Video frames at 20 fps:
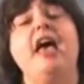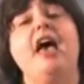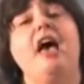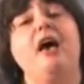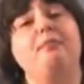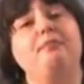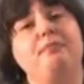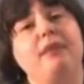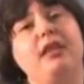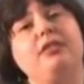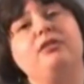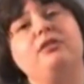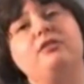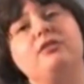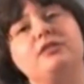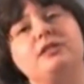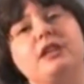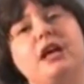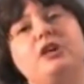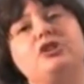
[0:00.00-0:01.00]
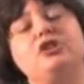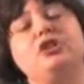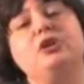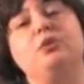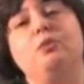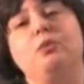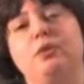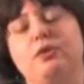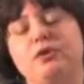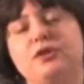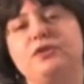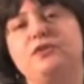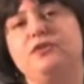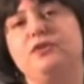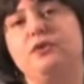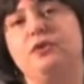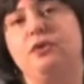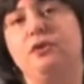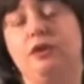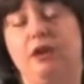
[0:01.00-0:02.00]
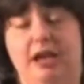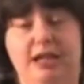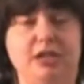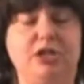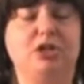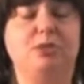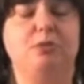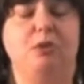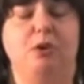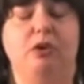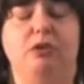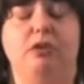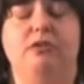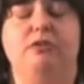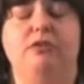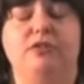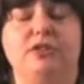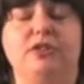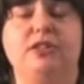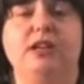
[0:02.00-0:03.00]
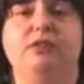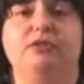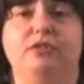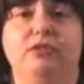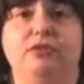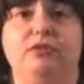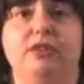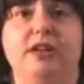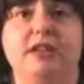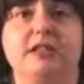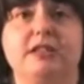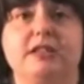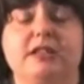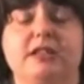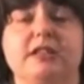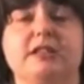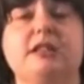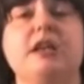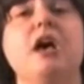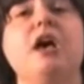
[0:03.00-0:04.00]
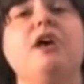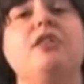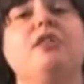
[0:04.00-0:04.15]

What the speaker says: And menthol is actually worse for a smoker for several reasons.